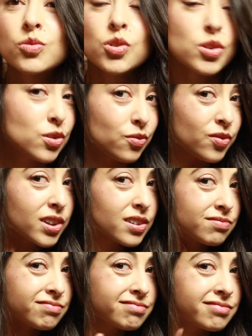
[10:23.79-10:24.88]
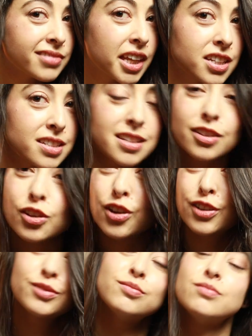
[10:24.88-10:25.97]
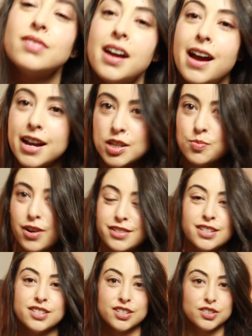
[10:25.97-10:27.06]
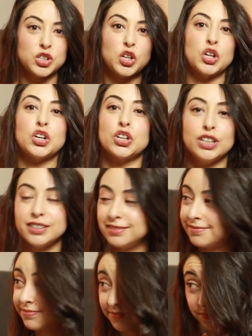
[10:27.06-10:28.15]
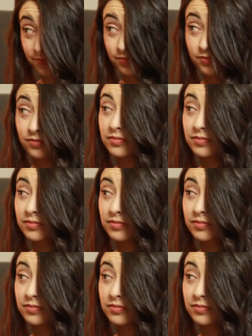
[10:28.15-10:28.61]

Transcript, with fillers: just something that doesn't look as processed as a curl. And for the